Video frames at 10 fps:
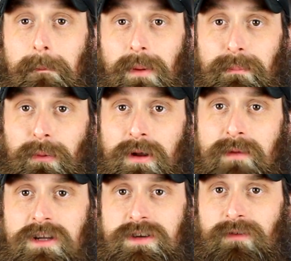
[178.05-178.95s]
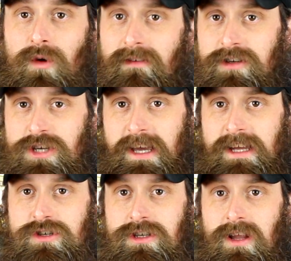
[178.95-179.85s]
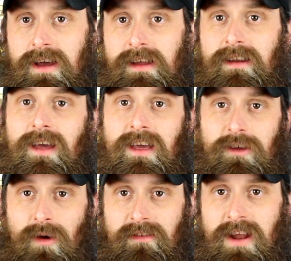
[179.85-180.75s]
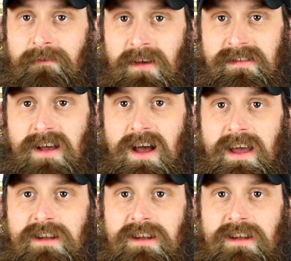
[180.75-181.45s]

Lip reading: But pretty much if you have a check engine light, you have an FSI